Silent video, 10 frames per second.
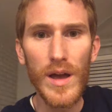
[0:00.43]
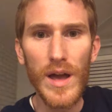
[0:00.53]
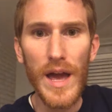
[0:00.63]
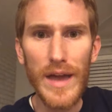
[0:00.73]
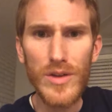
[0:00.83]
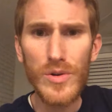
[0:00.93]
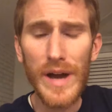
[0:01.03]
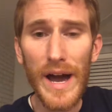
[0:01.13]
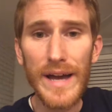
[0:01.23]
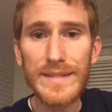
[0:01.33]
Hey you
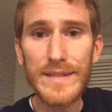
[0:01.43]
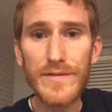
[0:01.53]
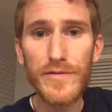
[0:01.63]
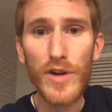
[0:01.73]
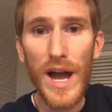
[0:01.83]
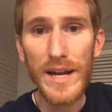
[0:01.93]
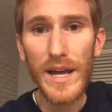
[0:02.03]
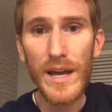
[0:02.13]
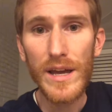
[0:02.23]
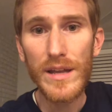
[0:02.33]
guys, it's
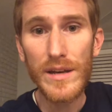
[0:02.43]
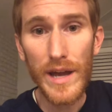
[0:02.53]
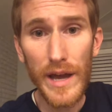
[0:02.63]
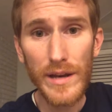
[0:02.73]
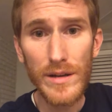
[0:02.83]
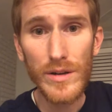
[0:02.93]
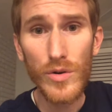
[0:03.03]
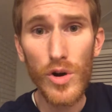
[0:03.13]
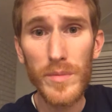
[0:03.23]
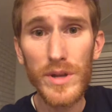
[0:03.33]
Friday night.
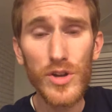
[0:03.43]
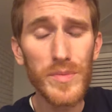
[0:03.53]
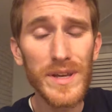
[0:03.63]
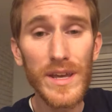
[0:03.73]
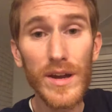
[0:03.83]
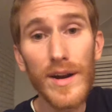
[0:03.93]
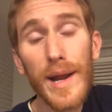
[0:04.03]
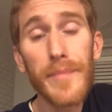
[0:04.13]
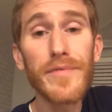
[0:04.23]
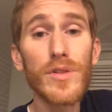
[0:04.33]
Normally you'd be gearing
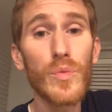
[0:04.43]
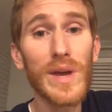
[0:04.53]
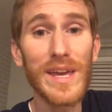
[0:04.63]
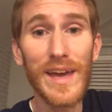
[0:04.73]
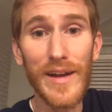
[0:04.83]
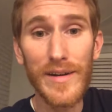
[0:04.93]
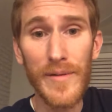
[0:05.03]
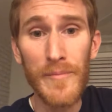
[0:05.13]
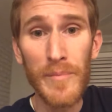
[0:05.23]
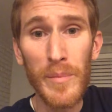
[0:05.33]
up for the weekend,
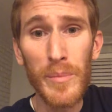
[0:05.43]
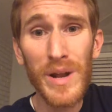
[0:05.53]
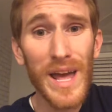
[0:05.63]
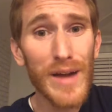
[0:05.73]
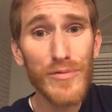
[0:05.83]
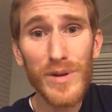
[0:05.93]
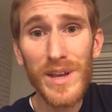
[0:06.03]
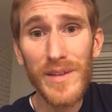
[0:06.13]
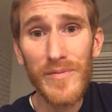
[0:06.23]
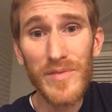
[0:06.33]
but
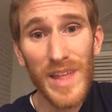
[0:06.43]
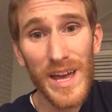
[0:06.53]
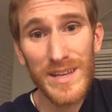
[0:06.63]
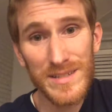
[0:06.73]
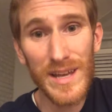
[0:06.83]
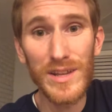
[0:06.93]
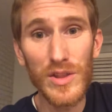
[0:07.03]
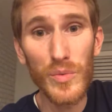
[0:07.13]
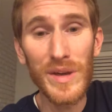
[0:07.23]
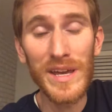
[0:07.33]
every day is like
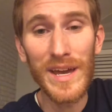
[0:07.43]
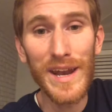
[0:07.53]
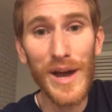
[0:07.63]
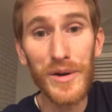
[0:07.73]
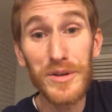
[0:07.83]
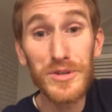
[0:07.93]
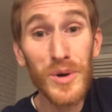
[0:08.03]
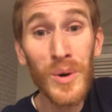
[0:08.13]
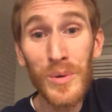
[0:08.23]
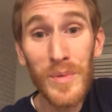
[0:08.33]
the weekend now because you're
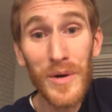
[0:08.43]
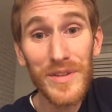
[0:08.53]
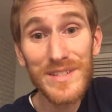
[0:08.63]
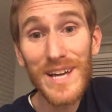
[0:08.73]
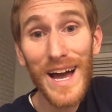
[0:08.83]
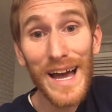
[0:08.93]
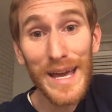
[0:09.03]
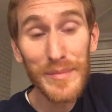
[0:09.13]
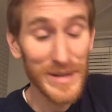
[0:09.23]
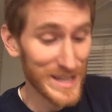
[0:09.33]
home all the time.